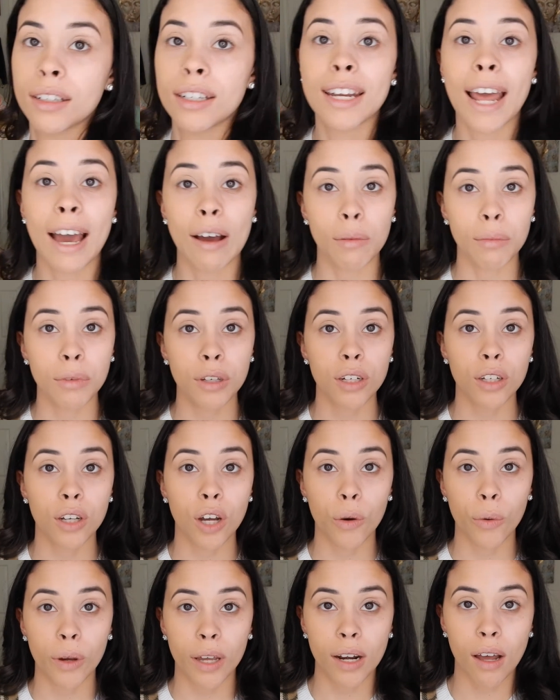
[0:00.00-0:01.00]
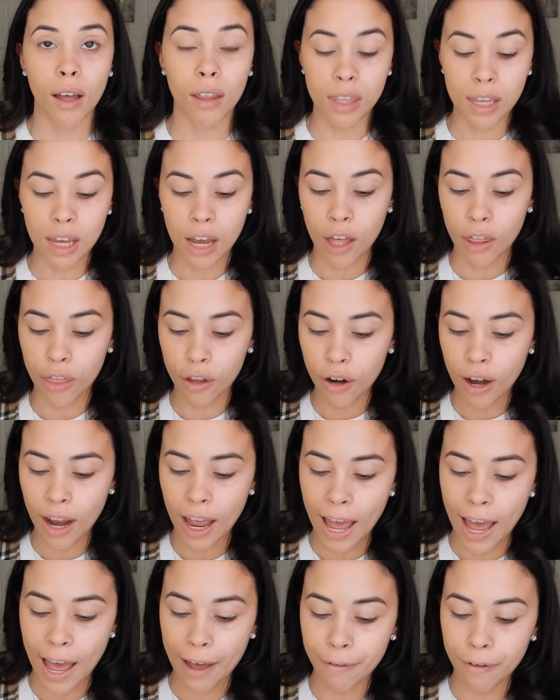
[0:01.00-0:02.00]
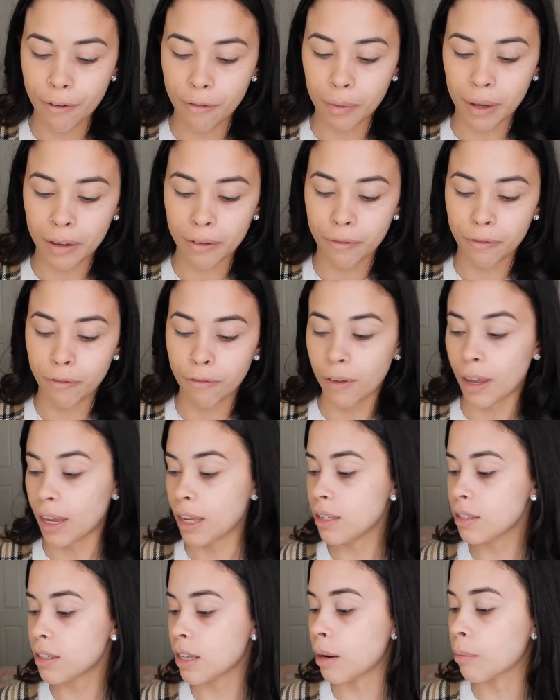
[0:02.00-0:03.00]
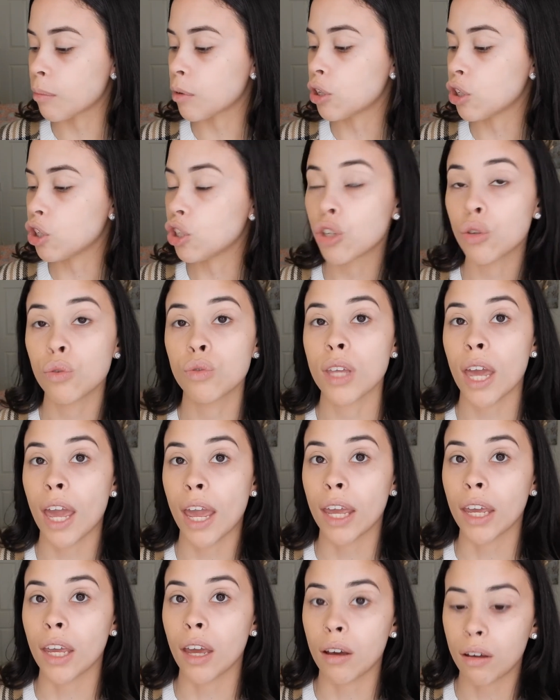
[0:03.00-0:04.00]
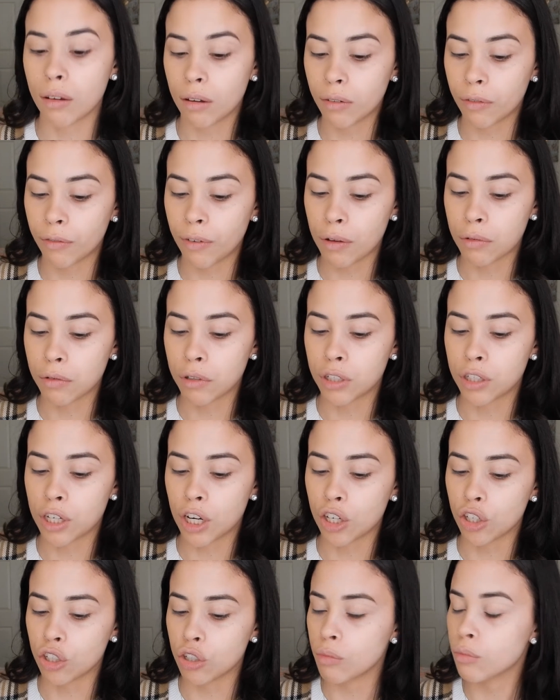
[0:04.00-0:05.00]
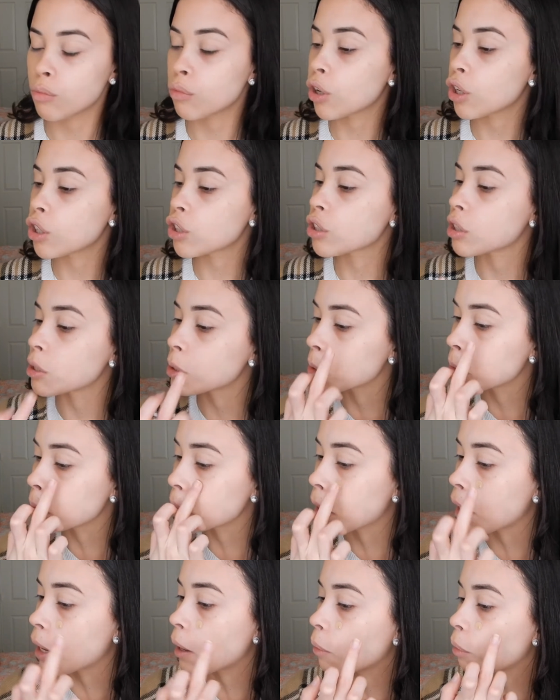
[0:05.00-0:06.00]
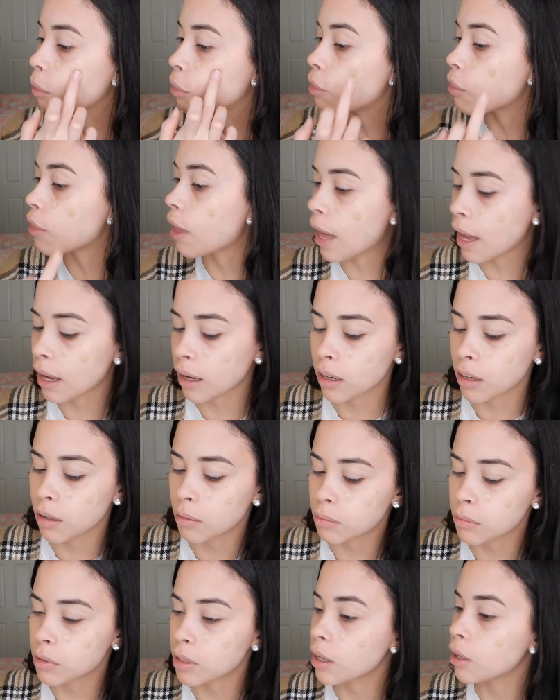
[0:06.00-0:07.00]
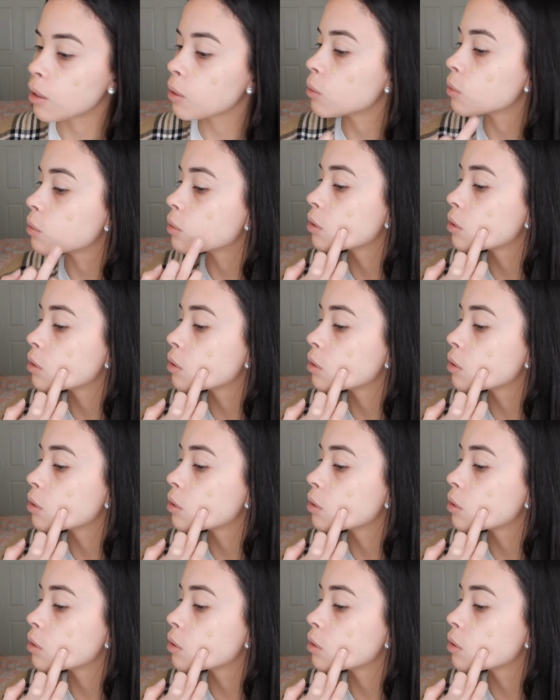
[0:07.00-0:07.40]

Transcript: Now I'm going to go in on the other half of my face, and I'm going to use a foundation brush to see how that comes out.